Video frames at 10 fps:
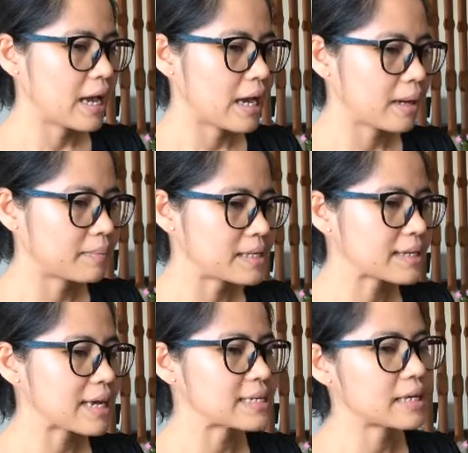um,
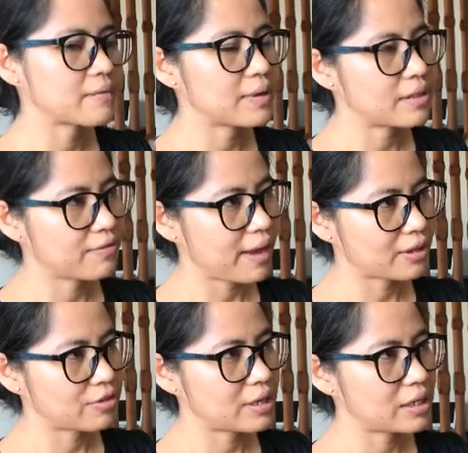discussing with the
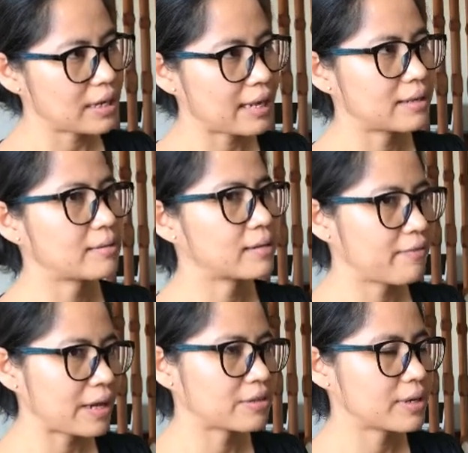factory and the
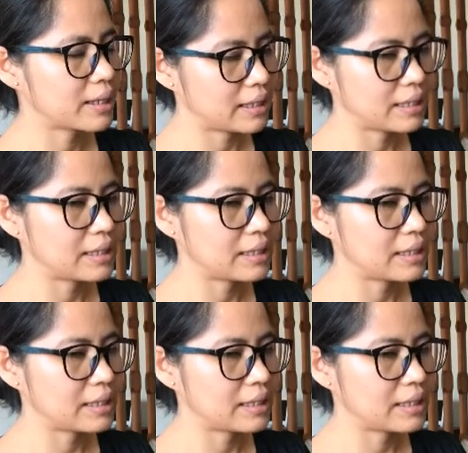factory